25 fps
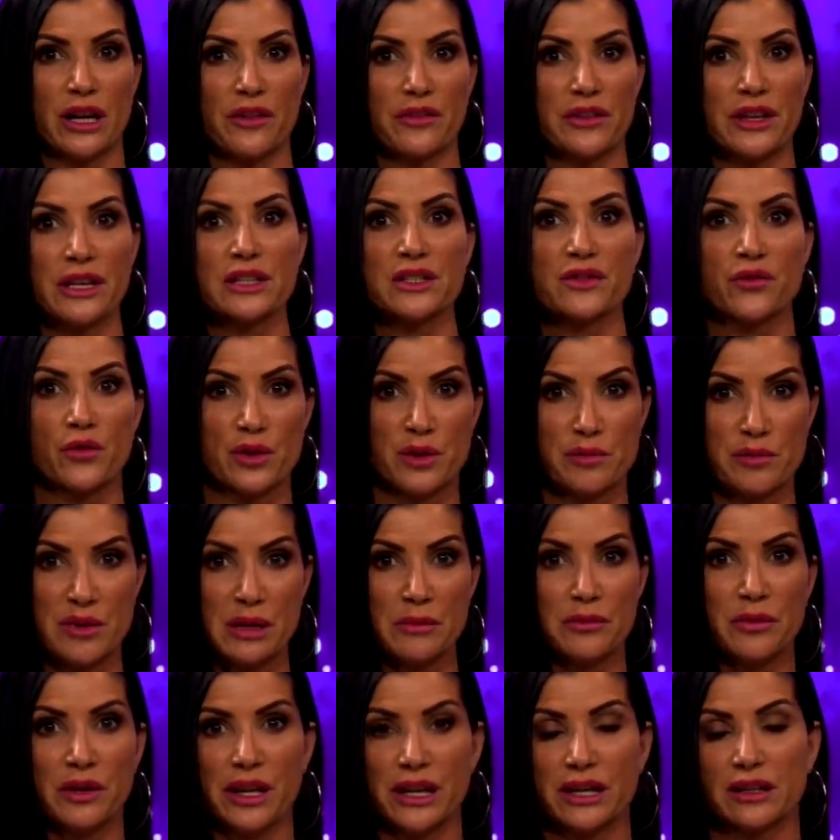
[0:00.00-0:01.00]
on things for the
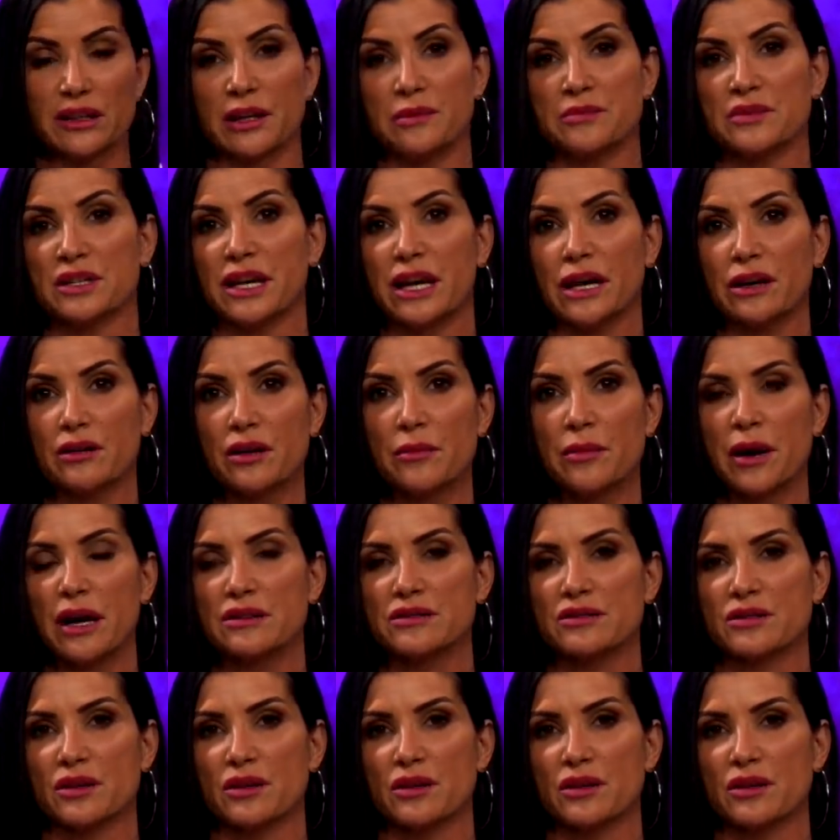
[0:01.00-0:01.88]
people they claim to care about